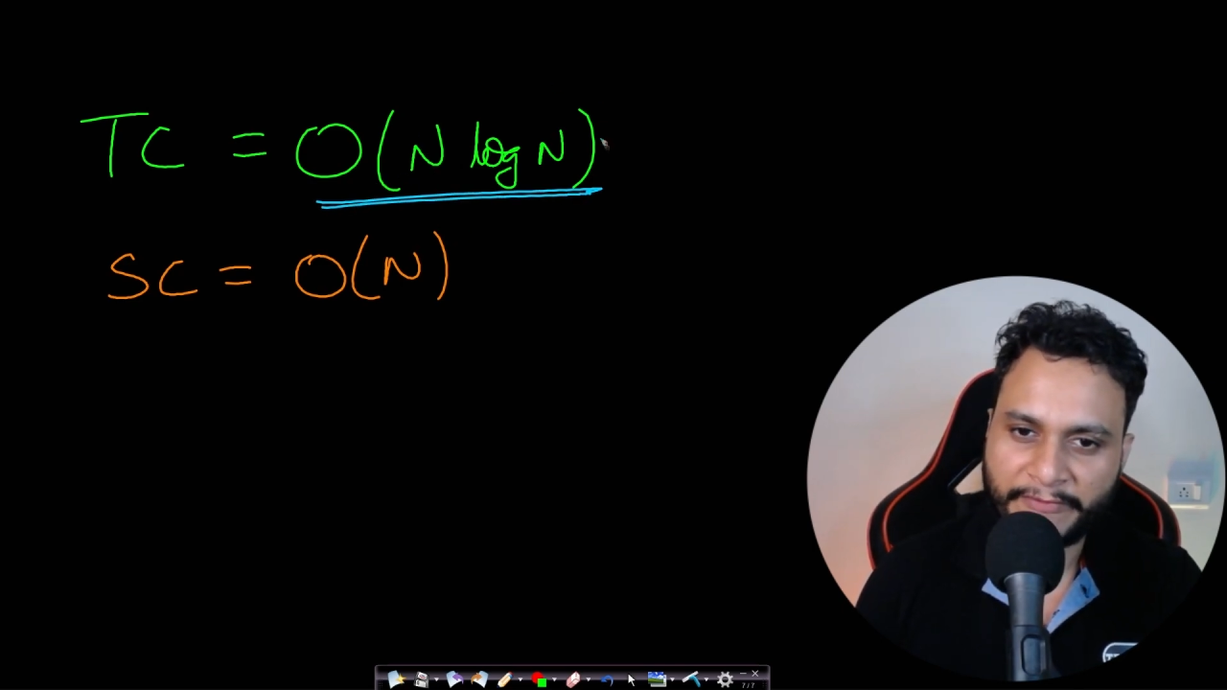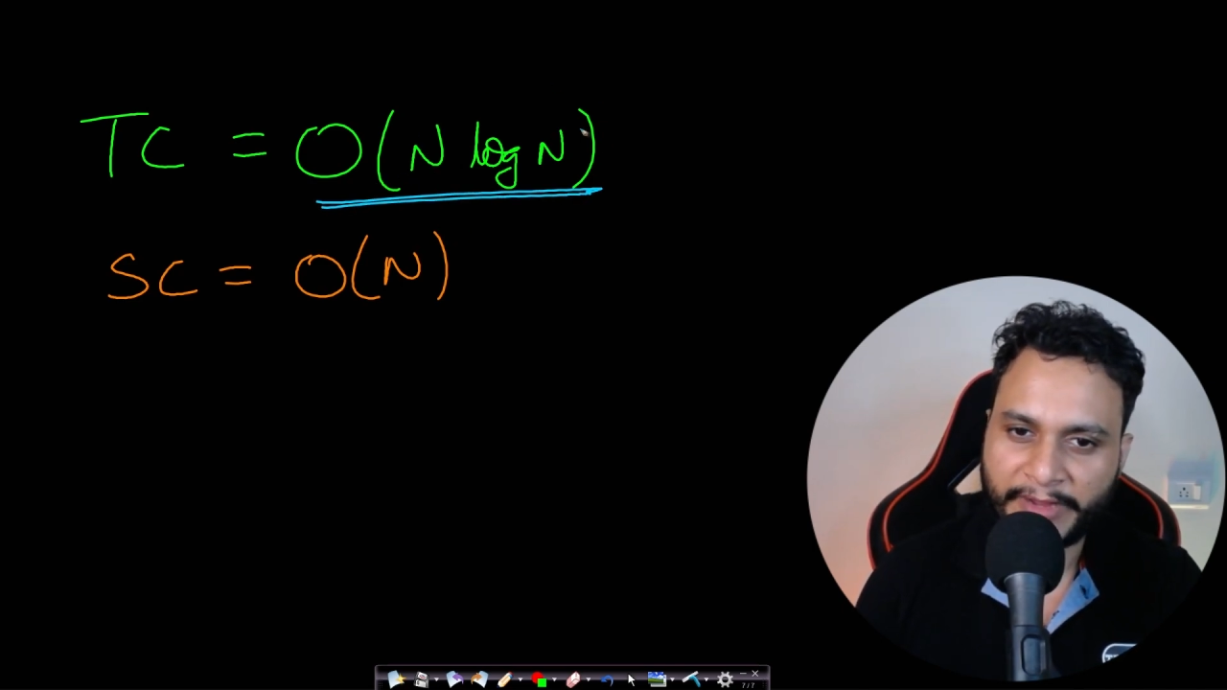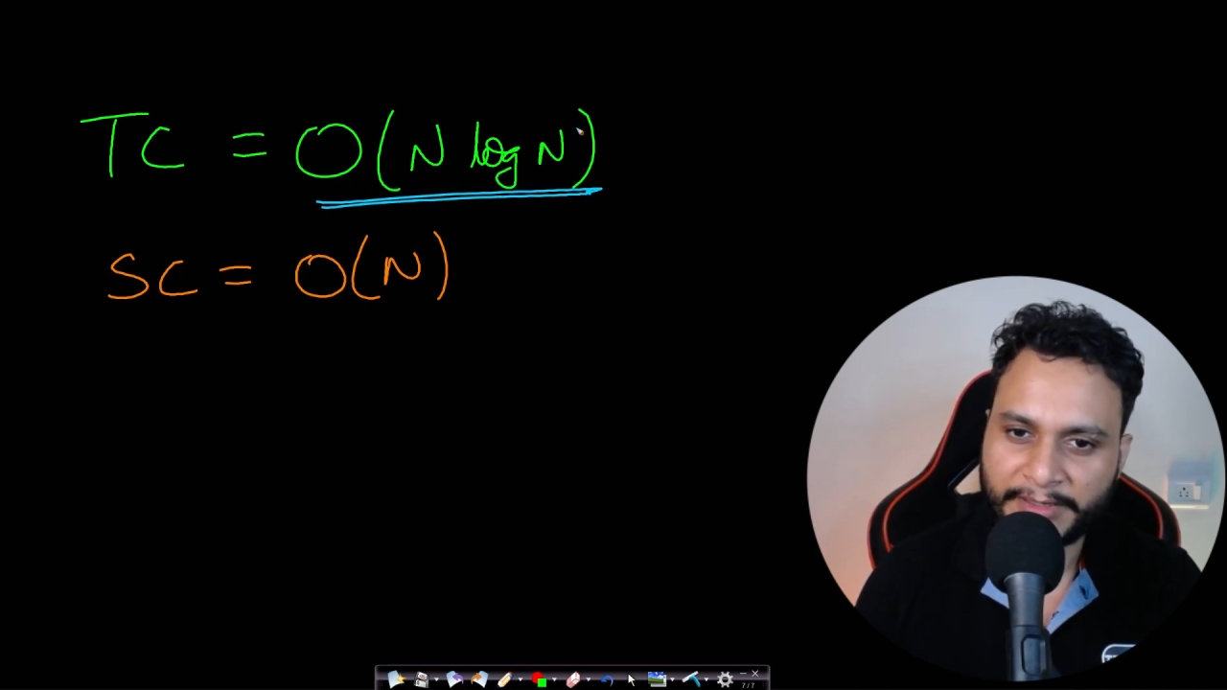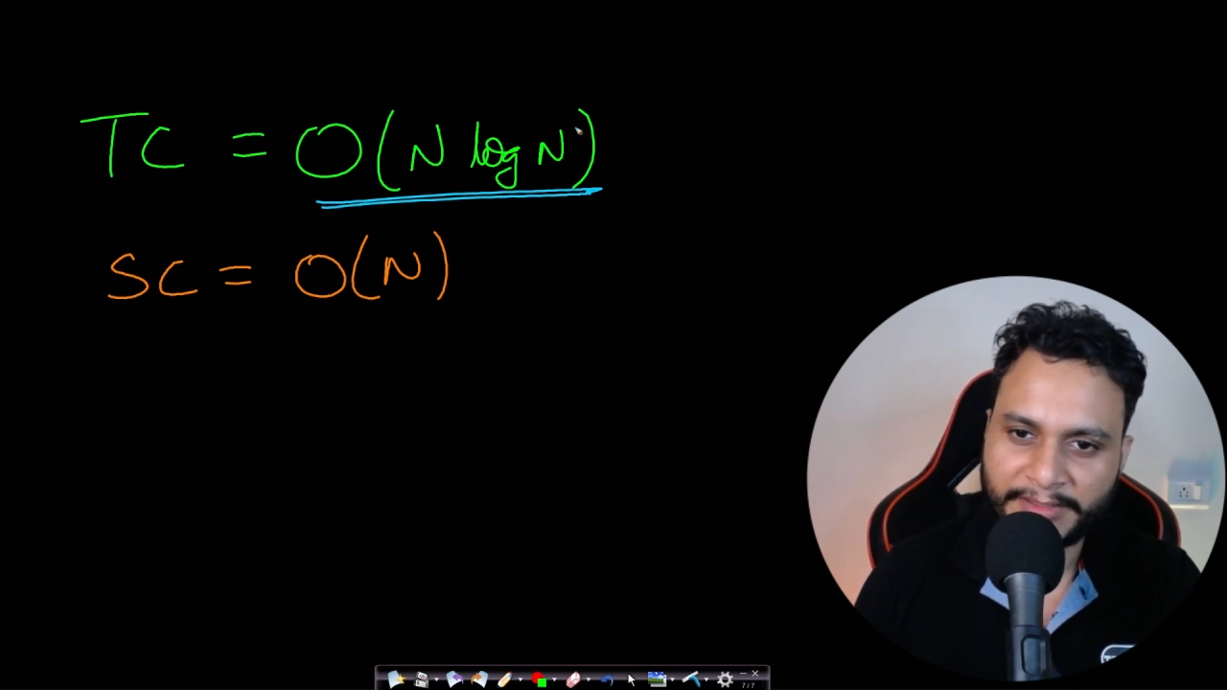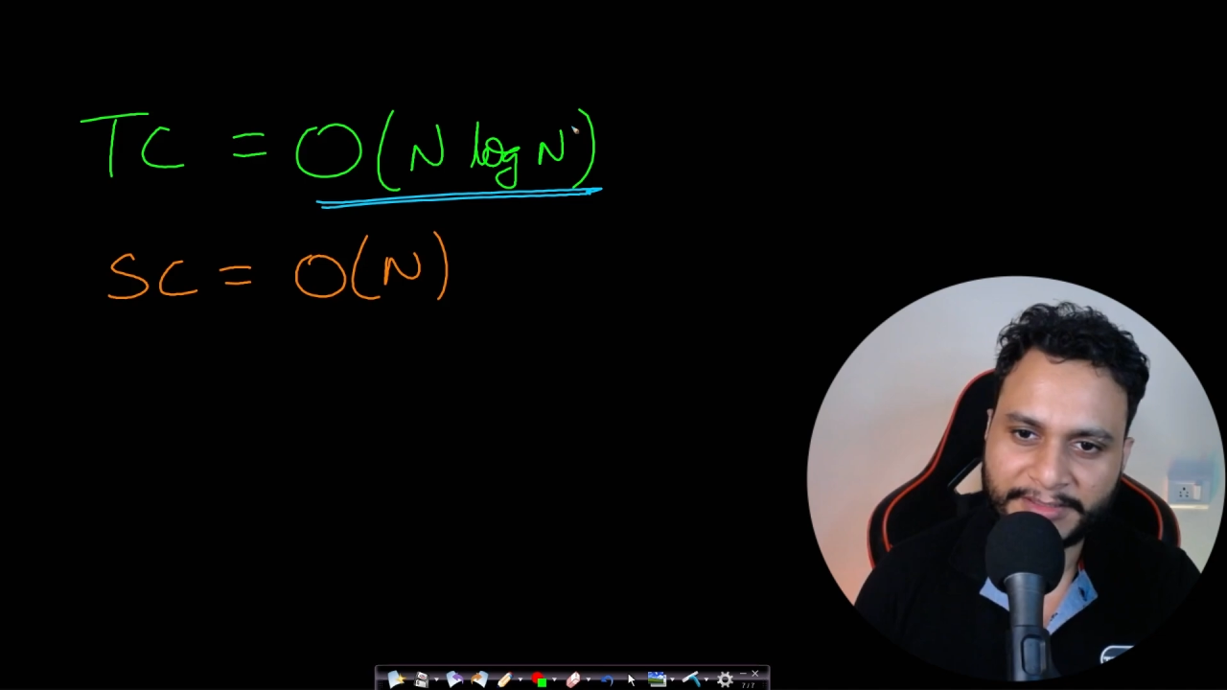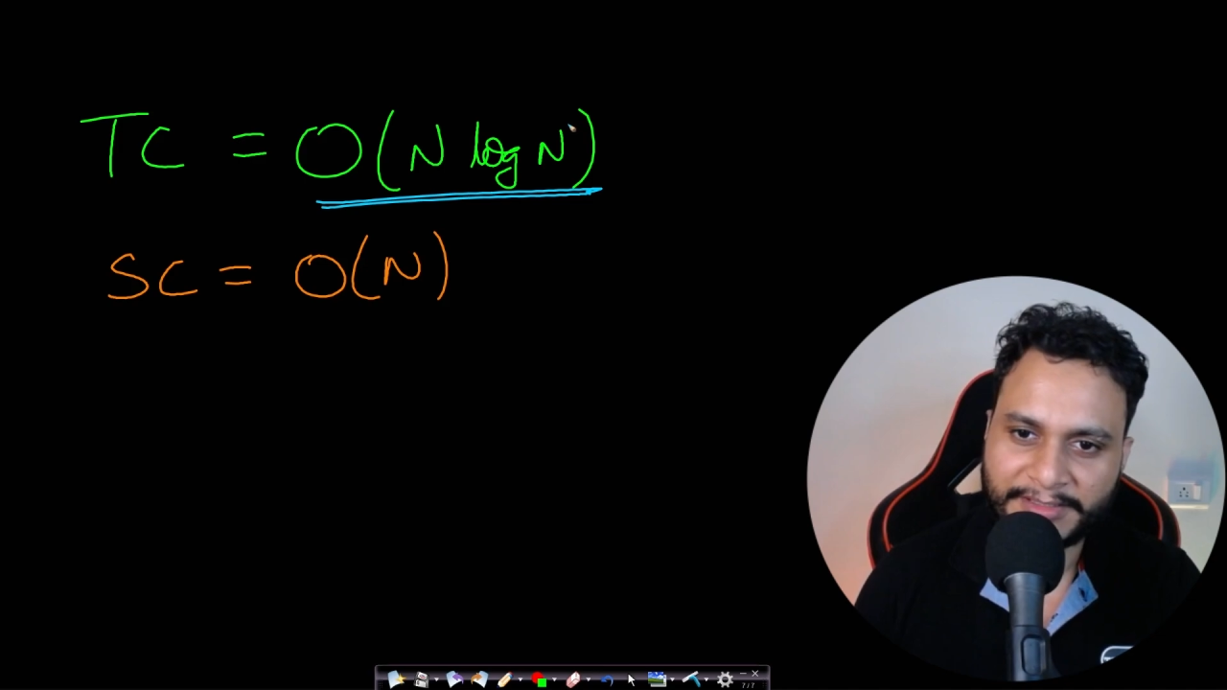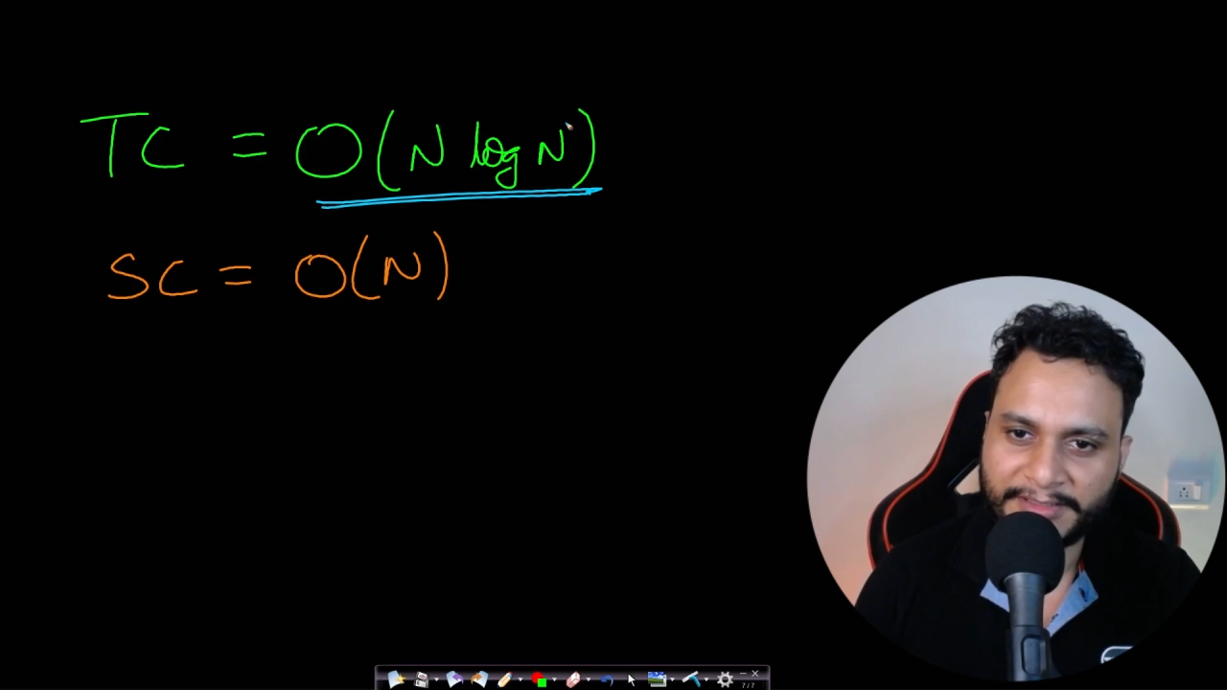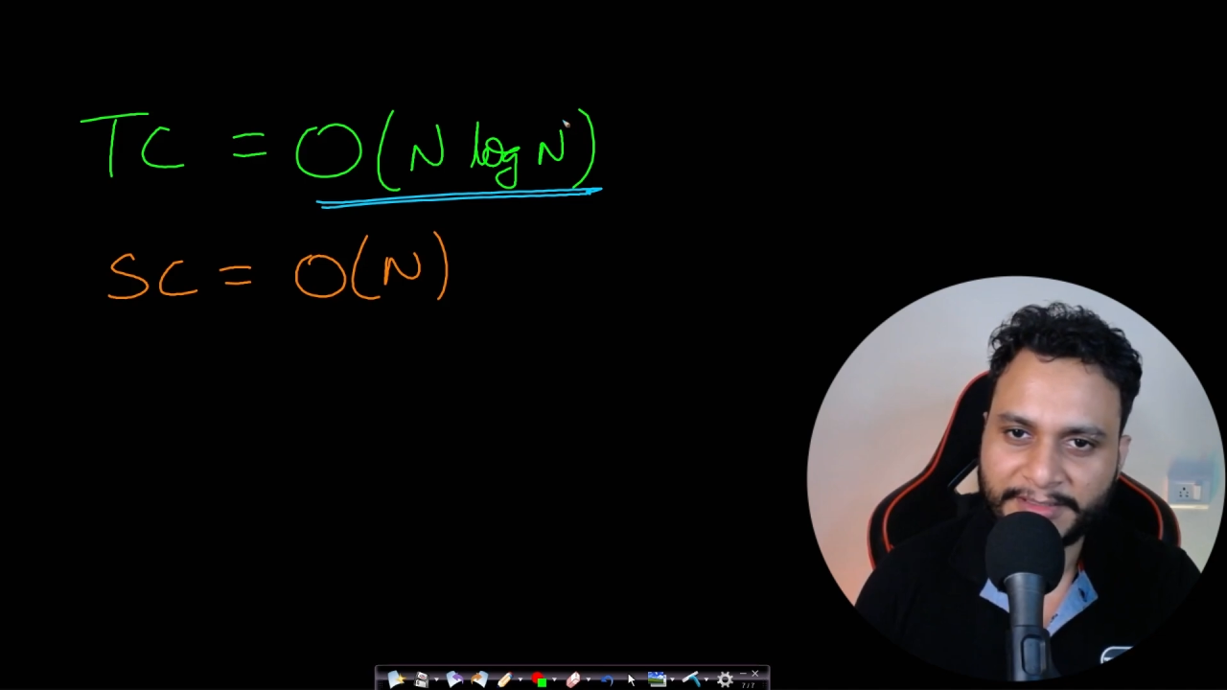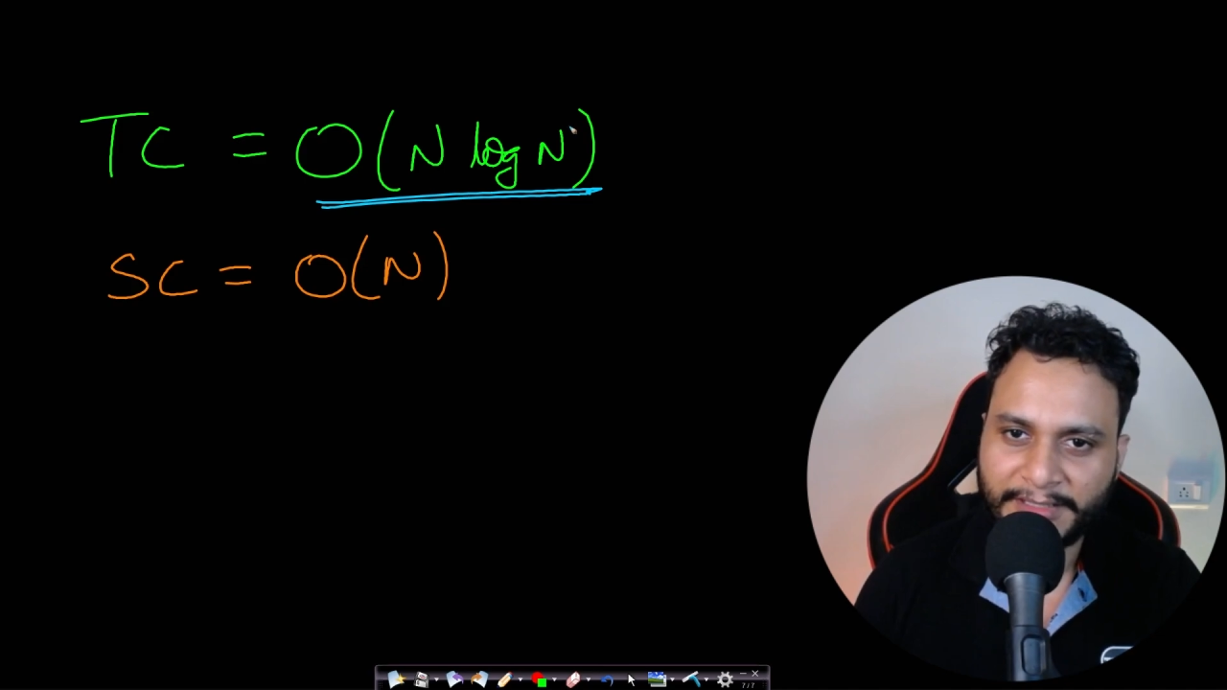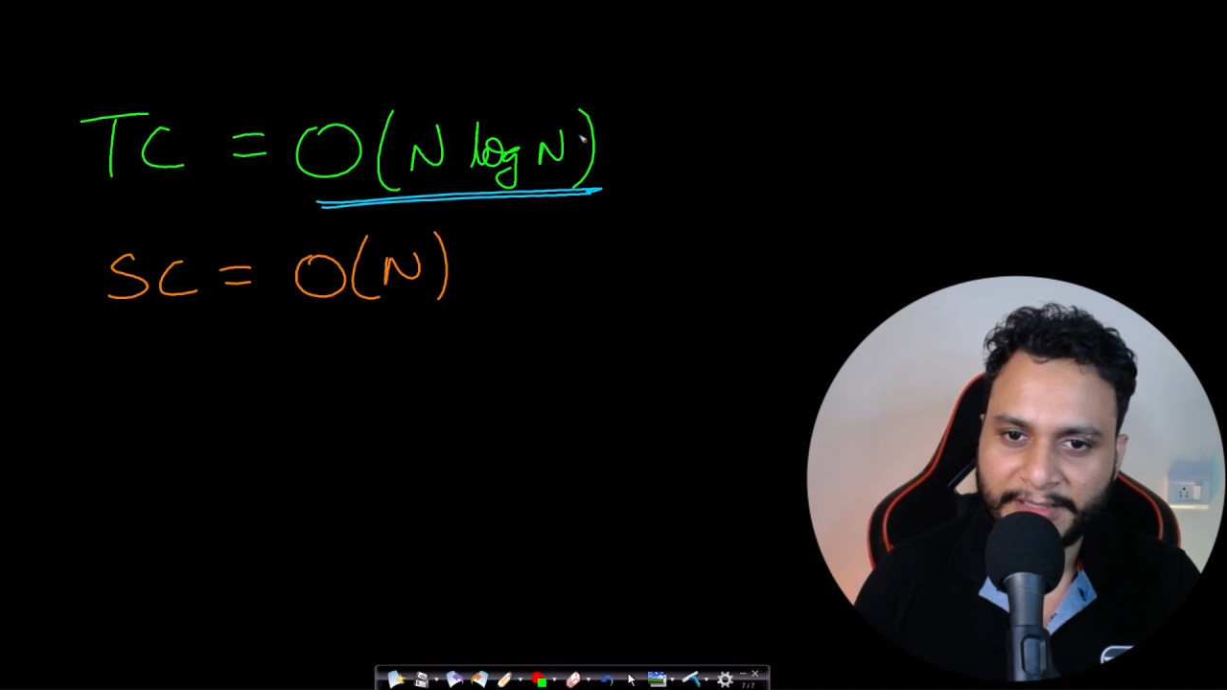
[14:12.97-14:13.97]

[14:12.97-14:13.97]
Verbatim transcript: factor here.